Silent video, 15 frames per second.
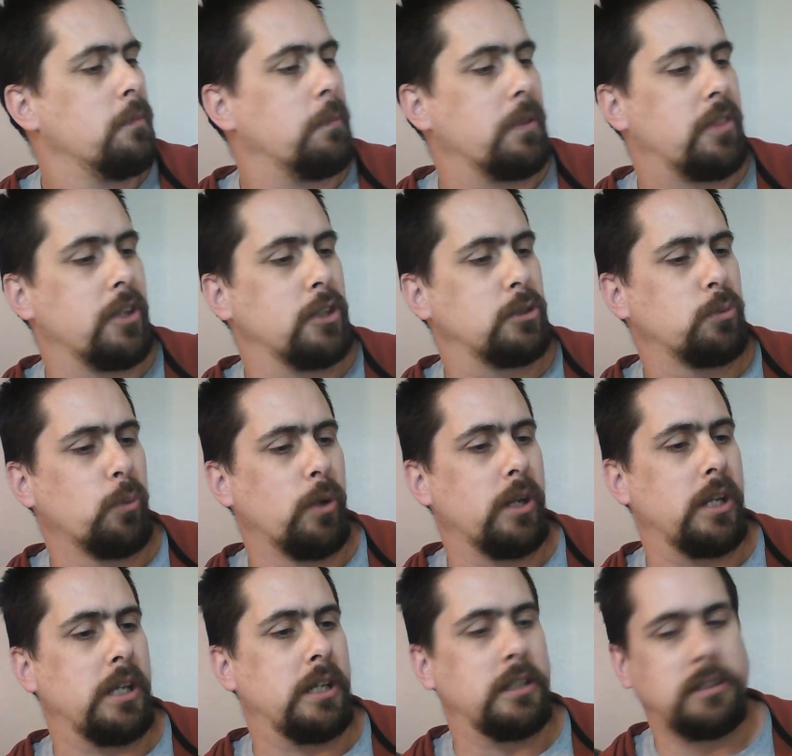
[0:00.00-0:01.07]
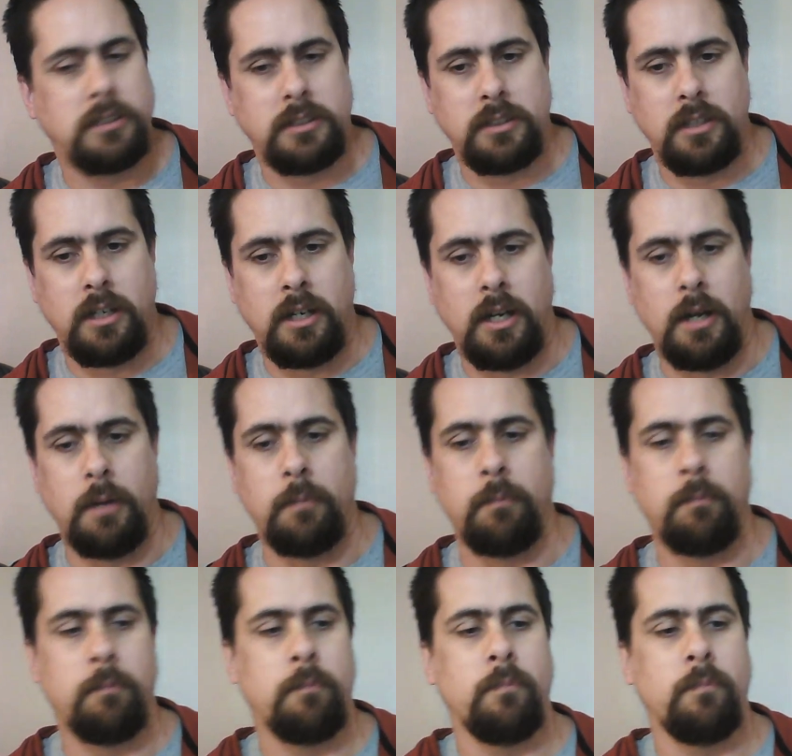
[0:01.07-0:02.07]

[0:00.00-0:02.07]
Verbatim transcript: But this one is, um,